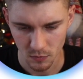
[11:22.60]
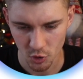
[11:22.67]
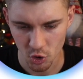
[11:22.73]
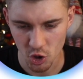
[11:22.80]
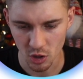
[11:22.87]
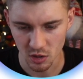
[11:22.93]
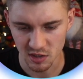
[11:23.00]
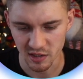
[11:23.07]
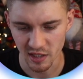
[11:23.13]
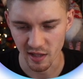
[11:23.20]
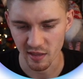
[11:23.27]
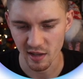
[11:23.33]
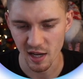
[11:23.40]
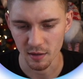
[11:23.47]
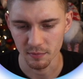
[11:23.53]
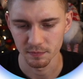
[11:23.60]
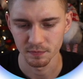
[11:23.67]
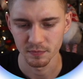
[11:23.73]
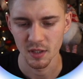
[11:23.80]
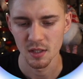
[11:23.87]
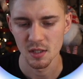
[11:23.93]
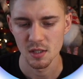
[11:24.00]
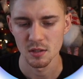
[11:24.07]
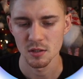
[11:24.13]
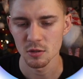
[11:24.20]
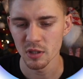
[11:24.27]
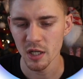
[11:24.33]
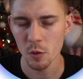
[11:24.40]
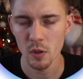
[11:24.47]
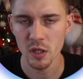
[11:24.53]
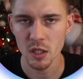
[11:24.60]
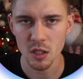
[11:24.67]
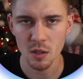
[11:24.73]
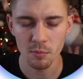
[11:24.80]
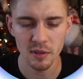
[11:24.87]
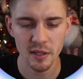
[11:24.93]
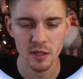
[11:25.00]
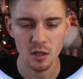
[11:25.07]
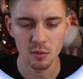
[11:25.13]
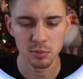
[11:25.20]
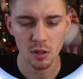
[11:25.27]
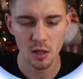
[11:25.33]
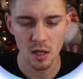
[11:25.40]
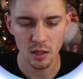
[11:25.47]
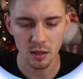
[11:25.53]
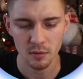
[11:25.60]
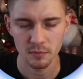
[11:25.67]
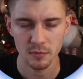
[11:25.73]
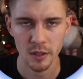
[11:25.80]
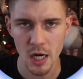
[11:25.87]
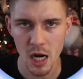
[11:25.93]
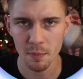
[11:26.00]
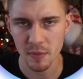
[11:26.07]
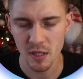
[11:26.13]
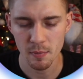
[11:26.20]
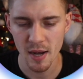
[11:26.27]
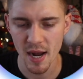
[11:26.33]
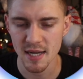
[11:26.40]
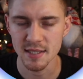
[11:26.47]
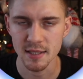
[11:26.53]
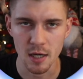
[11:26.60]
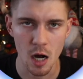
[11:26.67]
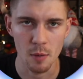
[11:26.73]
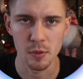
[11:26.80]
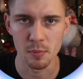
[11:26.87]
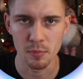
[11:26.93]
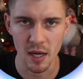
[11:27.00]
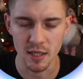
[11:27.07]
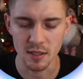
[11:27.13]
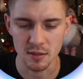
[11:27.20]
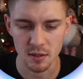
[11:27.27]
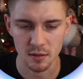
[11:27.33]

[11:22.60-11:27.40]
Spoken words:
Just like that. So now you want to complete your blog, copy, paste, copy, paste.